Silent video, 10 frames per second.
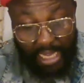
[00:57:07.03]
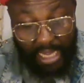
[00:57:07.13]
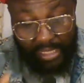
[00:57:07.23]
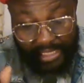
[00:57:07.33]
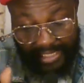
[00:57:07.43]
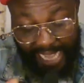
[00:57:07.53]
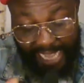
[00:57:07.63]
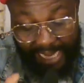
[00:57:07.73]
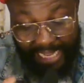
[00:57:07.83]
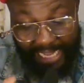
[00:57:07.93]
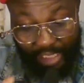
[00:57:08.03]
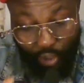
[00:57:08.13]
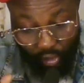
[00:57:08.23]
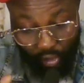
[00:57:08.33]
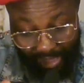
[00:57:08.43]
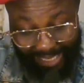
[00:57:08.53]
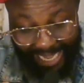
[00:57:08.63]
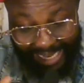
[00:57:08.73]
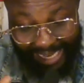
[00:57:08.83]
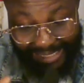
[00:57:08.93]
The same idiots now
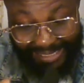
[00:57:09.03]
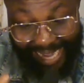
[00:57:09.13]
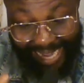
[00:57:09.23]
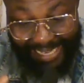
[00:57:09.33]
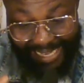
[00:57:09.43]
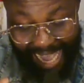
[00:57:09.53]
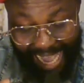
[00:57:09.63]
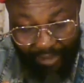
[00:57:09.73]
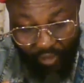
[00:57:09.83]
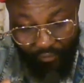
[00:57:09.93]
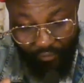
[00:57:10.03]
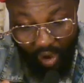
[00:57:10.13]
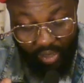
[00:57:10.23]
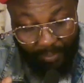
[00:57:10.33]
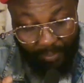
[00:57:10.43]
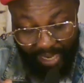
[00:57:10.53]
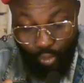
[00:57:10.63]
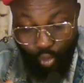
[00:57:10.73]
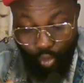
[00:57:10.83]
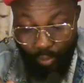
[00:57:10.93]
that take the life of the
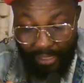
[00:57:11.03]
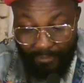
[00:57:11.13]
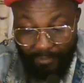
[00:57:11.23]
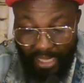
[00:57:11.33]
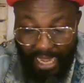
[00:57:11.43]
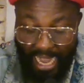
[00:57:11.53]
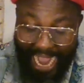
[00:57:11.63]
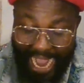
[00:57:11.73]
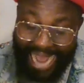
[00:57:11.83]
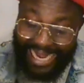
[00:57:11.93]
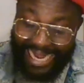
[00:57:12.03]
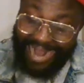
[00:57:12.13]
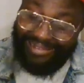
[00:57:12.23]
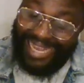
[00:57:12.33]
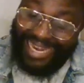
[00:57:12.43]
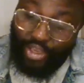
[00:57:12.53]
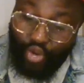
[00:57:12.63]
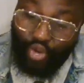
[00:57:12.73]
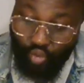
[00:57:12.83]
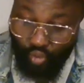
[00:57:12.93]
pregnant woman are now telling
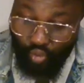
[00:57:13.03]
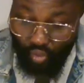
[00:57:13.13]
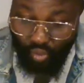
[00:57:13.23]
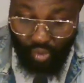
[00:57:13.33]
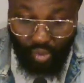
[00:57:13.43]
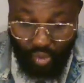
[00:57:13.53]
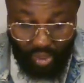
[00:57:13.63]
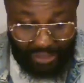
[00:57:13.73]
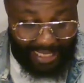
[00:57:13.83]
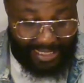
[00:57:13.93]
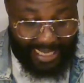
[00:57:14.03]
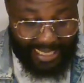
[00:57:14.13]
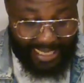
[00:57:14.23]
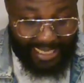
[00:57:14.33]
you that they are